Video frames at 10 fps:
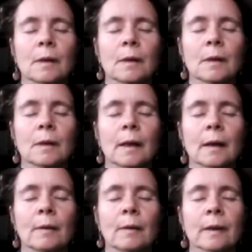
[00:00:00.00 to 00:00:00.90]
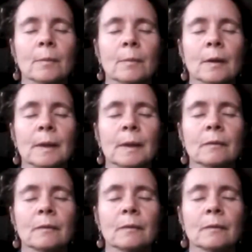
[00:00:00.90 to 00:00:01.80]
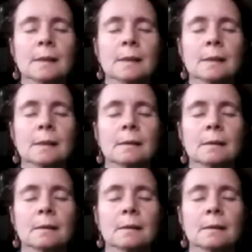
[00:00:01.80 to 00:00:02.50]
however that might be for us.